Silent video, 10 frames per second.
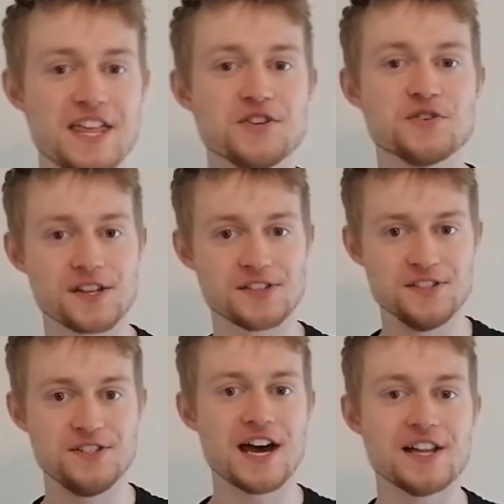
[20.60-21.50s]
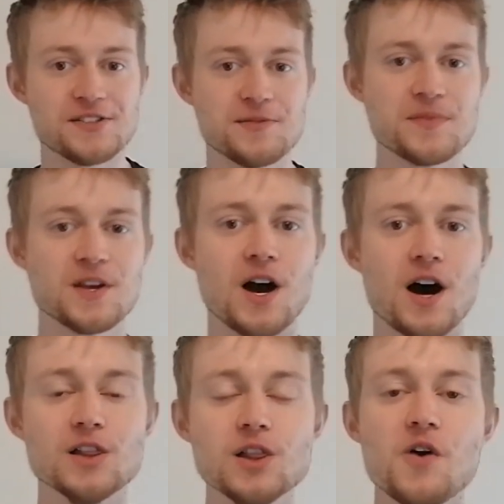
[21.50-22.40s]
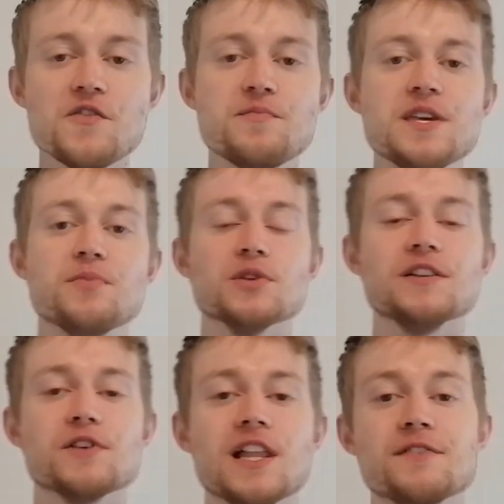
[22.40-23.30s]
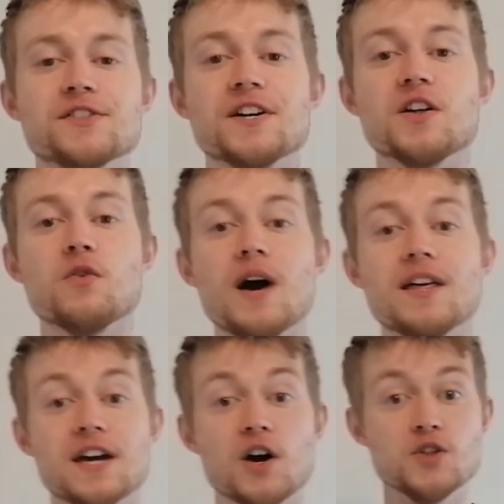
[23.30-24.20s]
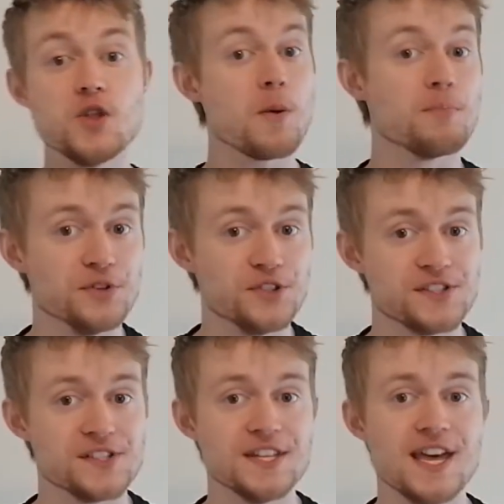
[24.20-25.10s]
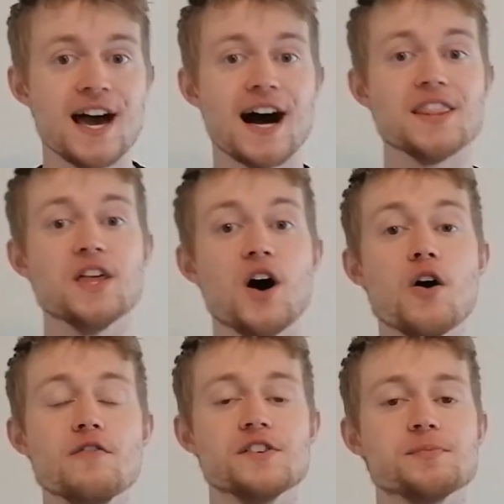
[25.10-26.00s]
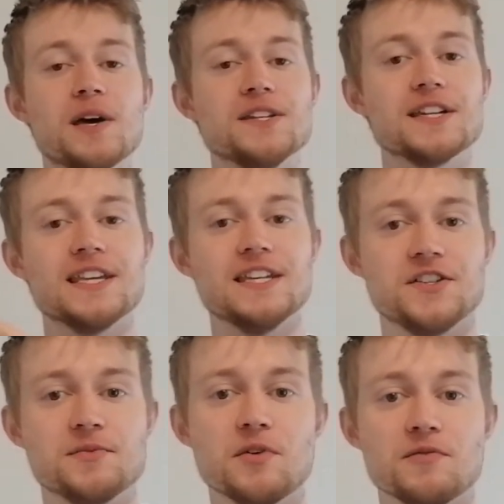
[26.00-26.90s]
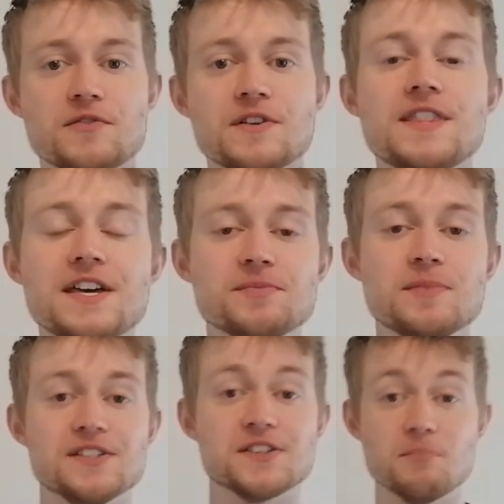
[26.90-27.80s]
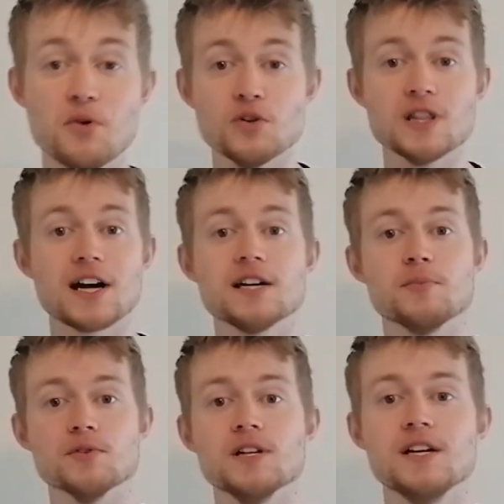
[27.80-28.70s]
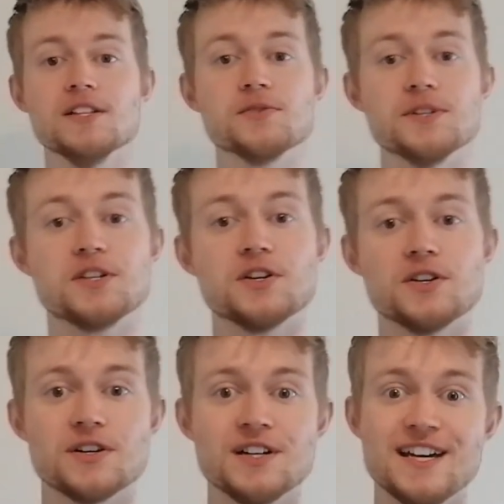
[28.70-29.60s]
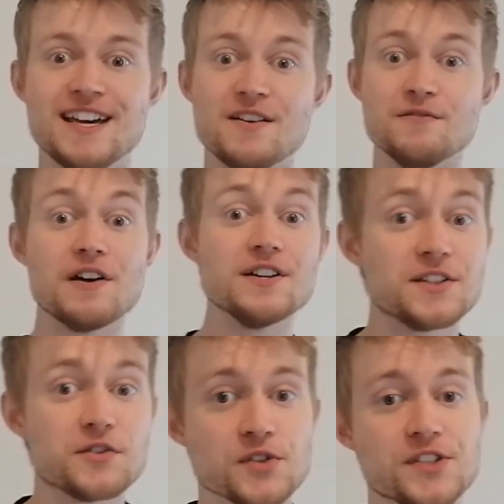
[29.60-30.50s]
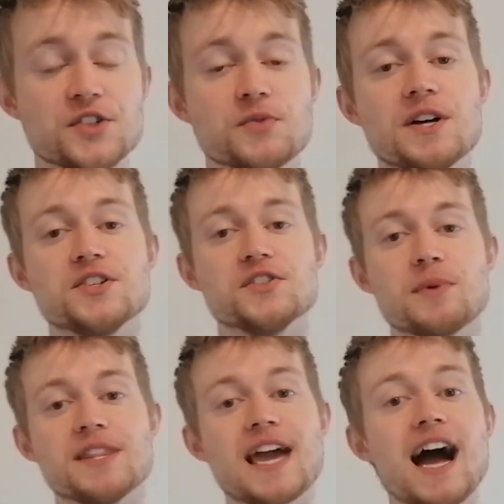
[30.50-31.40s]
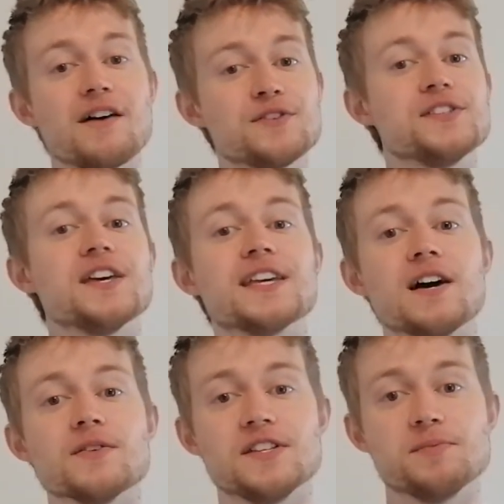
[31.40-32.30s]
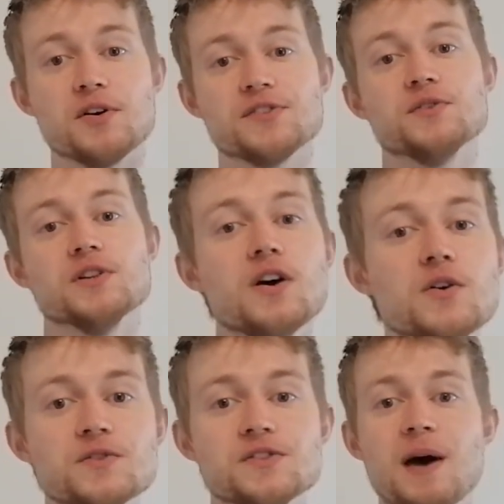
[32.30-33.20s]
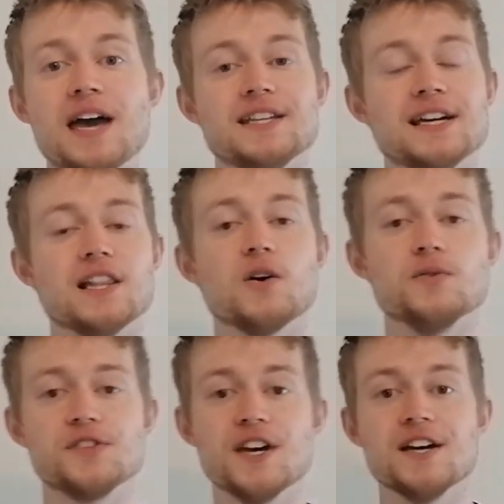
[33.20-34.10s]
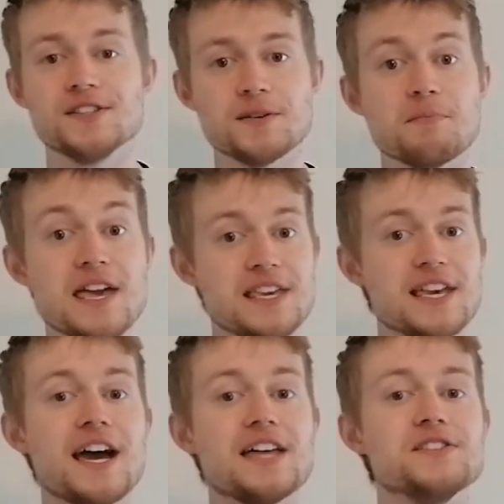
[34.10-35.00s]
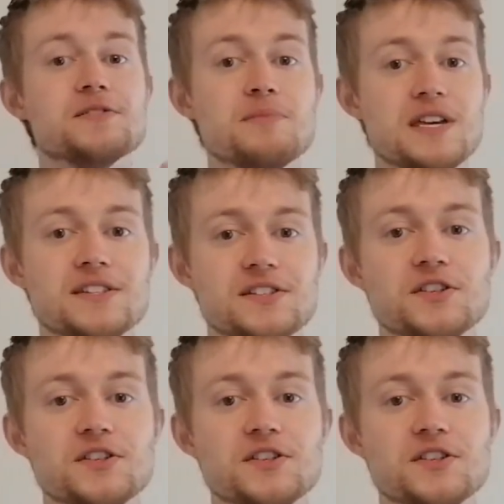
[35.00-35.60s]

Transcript: interest debt. A lot of people live a lifestyle where they are not budgeting and they're overspending each month. This means they're more liable to incur very difficult situations where they have to take out these personal loans, payday loans to make ends meet.